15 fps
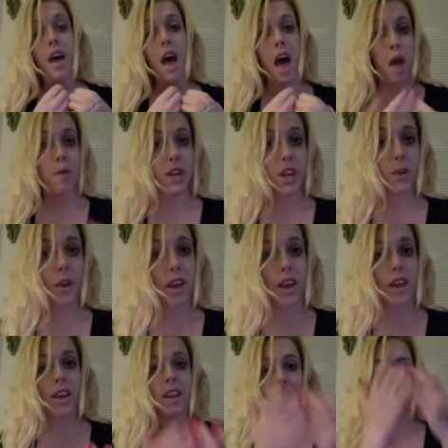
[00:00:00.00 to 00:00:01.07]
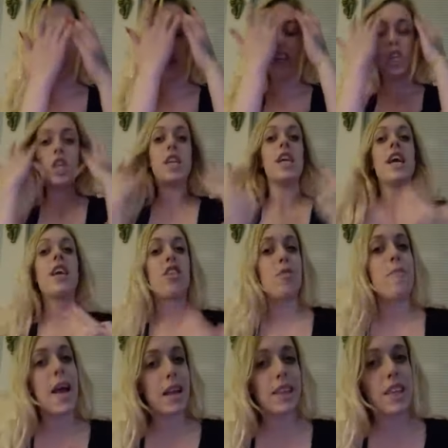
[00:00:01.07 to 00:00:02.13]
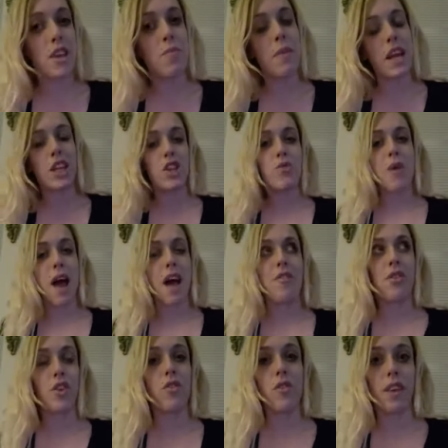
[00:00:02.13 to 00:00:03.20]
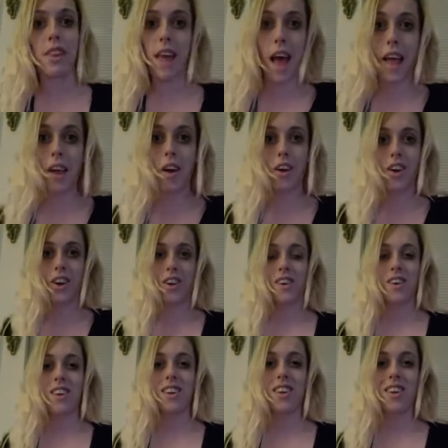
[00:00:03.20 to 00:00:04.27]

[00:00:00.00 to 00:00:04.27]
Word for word: i would do it she expected me to have to rely on her